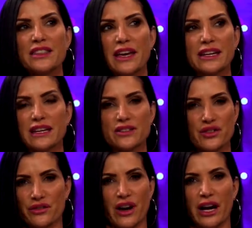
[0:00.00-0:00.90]
They can't
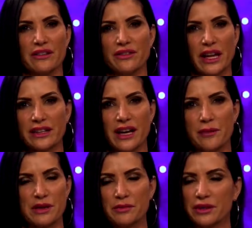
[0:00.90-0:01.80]
survive like
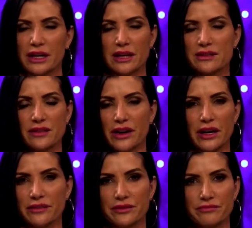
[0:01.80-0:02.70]
that. People cannot
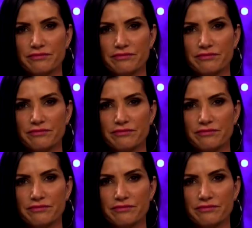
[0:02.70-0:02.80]
survive.